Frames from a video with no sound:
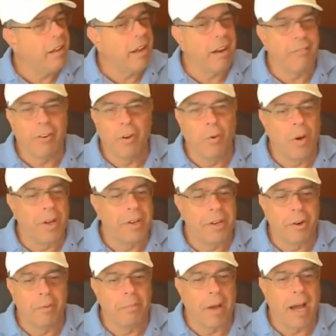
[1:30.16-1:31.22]
Everyone
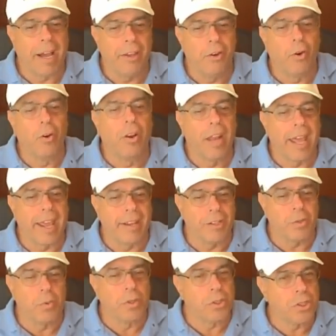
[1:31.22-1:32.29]
nearby your
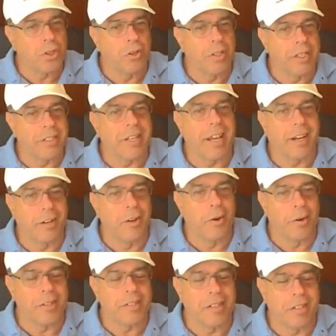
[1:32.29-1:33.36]
lanes will surely take
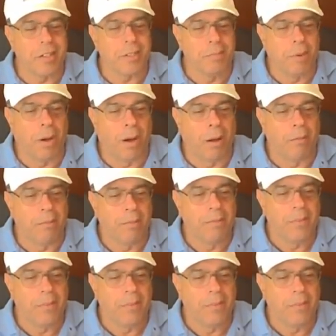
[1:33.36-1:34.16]
notice of this ball.